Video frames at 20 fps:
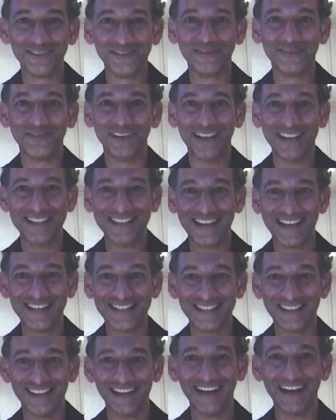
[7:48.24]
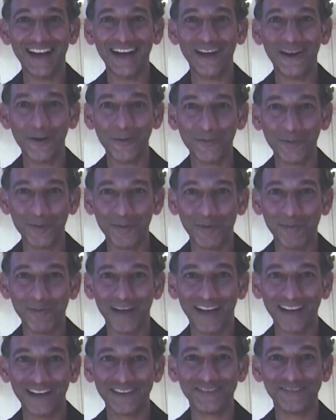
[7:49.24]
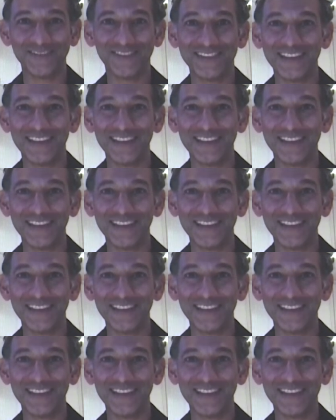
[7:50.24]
Fantastic. I hope to be back. Take